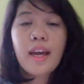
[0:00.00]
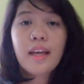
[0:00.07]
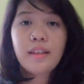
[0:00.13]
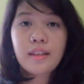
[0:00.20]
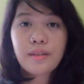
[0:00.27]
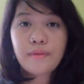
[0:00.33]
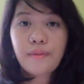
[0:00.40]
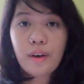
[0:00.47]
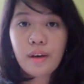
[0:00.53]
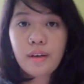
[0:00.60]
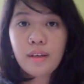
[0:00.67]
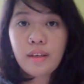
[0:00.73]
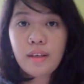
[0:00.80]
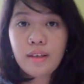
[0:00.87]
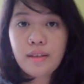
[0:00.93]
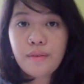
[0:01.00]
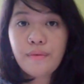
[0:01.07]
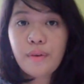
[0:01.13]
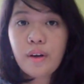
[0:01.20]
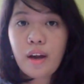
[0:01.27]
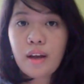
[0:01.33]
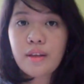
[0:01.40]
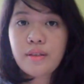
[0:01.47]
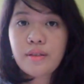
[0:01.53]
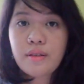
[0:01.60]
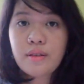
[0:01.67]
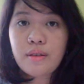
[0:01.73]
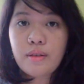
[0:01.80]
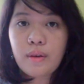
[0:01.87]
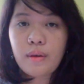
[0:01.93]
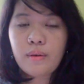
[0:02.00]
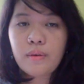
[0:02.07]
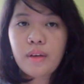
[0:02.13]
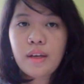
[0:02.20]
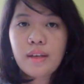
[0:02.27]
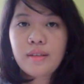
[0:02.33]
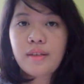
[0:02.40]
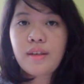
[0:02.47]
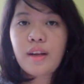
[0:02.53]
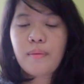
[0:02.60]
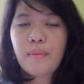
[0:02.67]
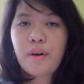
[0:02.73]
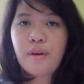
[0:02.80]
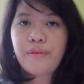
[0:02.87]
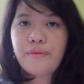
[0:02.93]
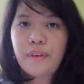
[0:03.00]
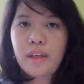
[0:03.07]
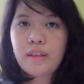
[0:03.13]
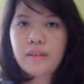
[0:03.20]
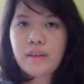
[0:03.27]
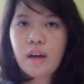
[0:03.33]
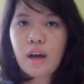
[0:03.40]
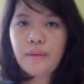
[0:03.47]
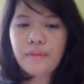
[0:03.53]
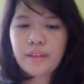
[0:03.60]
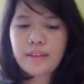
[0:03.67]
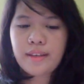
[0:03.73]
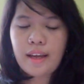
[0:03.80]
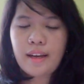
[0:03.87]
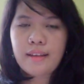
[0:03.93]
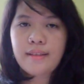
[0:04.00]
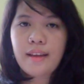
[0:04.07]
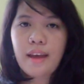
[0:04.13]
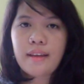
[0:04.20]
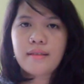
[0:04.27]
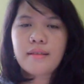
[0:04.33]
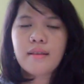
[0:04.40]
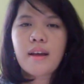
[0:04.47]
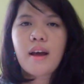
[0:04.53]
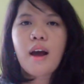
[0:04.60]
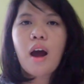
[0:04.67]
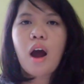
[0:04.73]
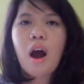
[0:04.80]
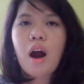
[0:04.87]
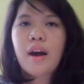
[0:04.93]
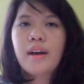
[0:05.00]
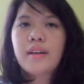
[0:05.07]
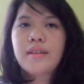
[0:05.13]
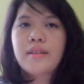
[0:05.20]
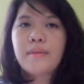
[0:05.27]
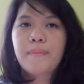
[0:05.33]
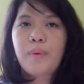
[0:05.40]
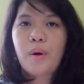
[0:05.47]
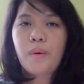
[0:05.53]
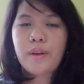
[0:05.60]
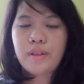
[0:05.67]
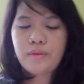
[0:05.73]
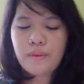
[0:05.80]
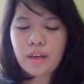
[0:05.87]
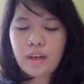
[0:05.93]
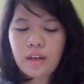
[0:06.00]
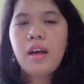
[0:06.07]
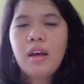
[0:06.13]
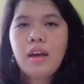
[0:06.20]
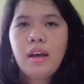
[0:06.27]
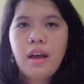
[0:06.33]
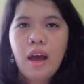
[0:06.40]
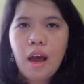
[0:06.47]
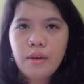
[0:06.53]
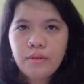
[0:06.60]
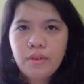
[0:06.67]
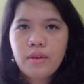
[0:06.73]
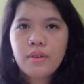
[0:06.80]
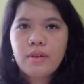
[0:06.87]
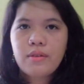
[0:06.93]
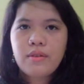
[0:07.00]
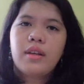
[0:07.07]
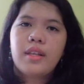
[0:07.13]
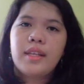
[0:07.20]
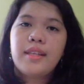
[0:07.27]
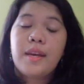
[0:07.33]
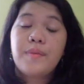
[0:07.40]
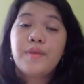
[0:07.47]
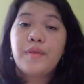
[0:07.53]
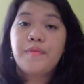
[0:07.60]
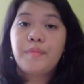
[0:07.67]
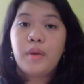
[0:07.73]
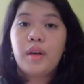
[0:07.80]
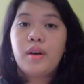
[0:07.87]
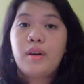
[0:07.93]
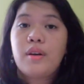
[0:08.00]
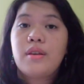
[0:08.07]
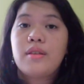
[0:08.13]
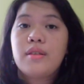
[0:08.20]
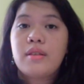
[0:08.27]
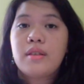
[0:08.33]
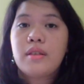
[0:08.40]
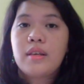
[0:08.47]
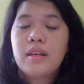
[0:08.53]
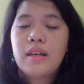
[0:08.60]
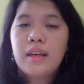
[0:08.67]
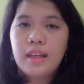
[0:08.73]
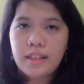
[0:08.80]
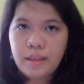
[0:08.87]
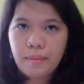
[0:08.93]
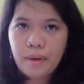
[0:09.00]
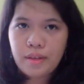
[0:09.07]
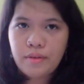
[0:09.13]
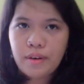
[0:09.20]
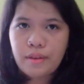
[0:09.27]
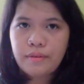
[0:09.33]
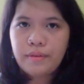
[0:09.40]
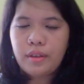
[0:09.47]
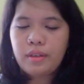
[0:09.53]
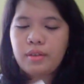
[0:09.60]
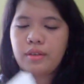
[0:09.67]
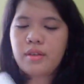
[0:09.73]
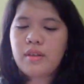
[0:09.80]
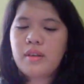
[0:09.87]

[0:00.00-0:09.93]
it is very easy for us to know the number of feet of the sentences or the poetry. How to use the types of meters in the metrical foot.